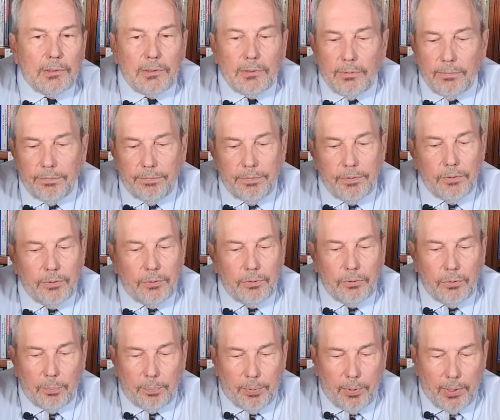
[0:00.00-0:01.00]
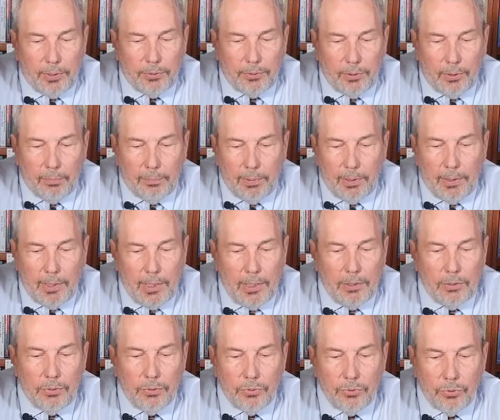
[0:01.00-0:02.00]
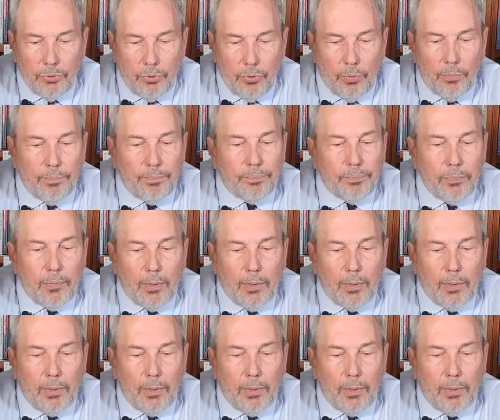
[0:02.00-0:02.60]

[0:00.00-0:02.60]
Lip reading: severe depression about 8 years ago,